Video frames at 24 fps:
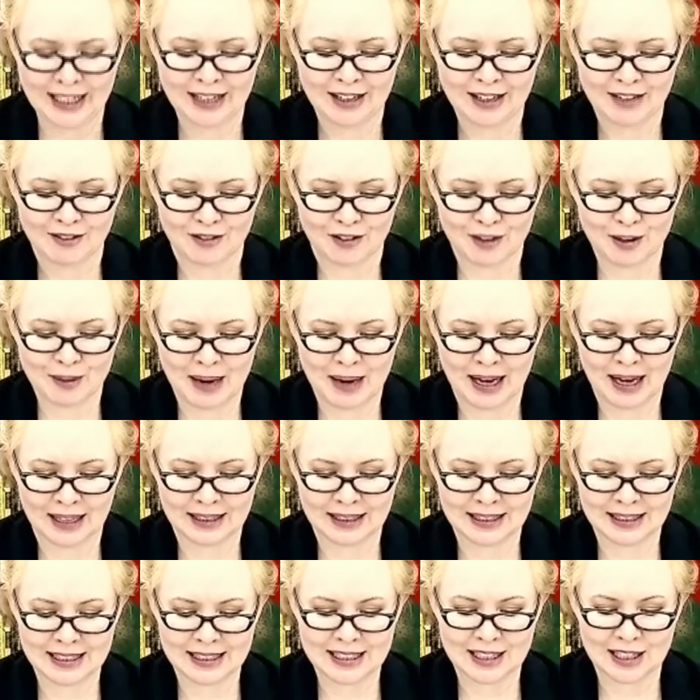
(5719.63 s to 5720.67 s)
from
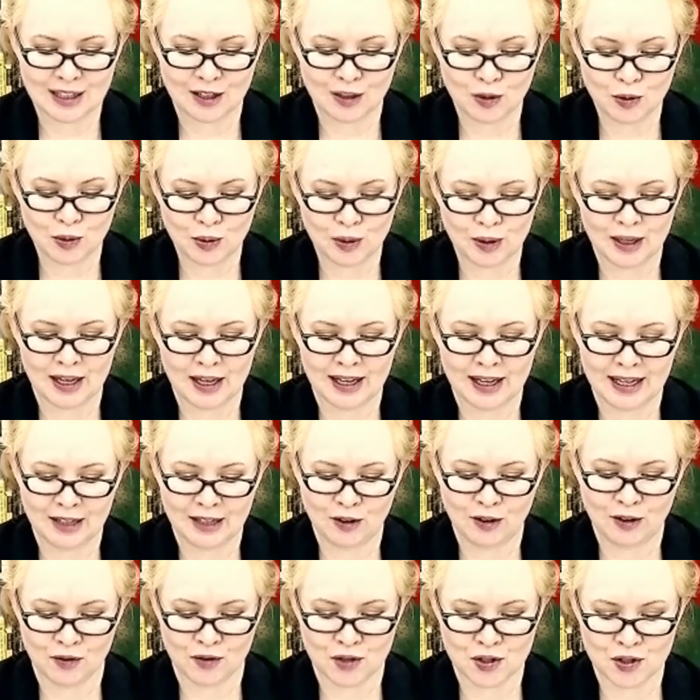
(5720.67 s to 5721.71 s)
Ansanula
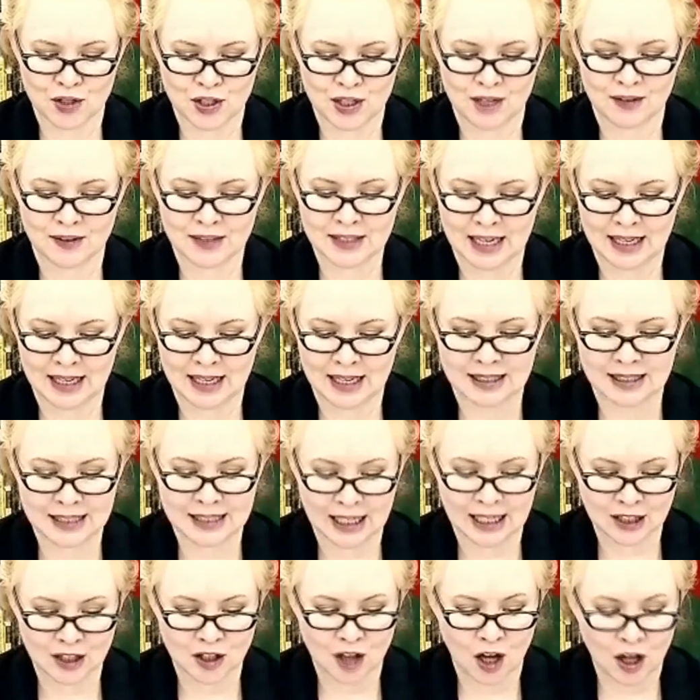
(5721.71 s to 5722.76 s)
University of Science and
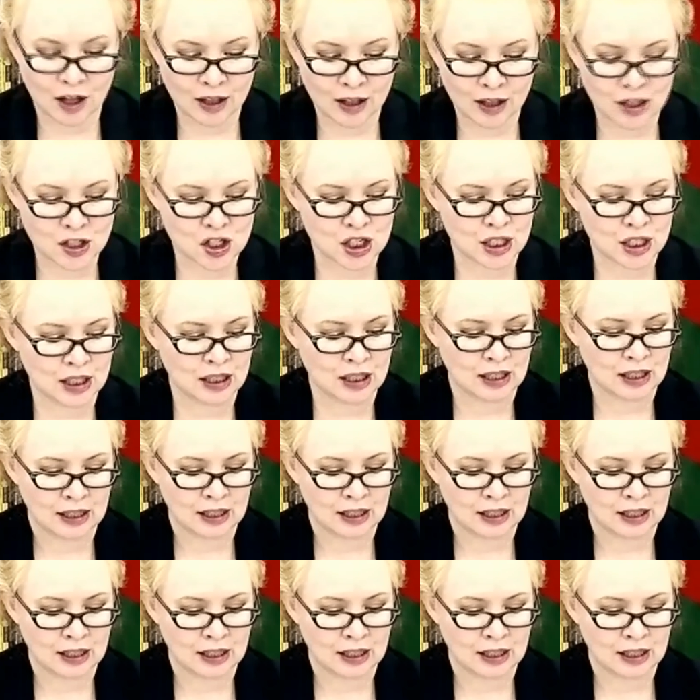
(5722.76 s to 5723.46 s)
Technology,